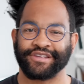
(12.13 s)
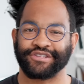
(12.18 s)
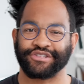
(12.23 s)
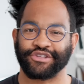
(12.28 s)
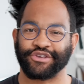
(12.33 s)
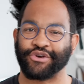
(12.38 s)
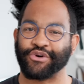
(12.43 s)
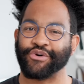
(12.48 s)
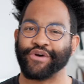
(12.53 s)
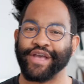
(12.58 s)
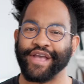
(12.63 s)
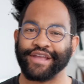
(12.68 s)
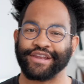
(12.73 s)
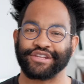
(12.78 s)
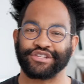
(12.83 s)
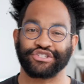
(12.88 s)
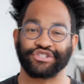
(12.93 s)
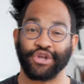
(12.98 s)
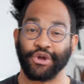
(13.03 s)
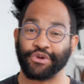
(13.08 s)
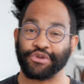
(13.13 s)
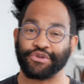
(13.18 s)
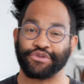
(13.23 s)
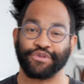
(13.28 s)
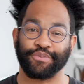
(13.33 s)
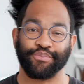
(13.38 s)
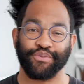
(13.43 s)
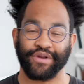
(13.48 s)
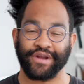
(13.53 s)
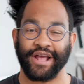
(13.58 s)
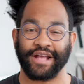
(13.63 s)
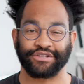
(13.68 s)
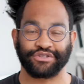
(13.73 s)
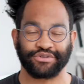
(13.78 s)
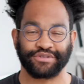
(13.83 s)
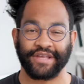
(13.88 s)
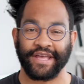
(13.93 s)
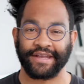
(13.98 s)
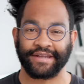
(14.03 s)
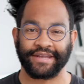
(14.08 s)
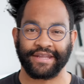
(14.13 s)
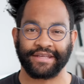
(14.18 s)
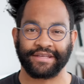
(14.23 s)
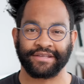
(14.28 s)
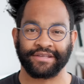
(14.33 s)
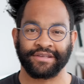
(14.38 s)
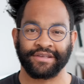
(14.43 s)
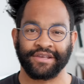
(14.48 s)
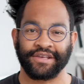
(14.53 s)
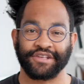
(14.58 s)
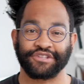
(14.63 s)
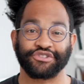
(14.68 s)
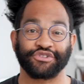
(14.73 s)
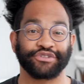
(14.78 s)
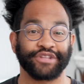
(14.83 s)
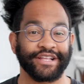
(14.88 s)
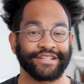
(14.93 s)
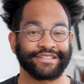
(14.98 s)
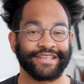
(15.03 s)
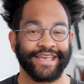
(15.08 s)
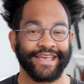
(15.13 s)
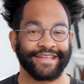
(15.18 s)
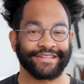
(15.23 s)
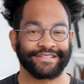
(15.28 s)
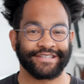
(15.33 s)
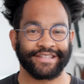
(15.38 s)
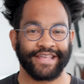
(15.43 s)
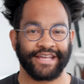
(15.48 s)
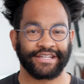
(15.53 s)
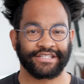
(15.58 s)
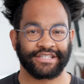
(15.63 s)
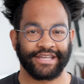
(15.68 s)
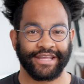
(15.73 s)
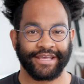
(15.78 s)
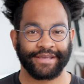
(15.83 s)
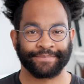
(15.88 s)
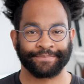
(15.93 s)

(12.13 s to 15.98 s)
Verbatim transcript: to go ahead and show you the Brenizer technique. So let's get into that today.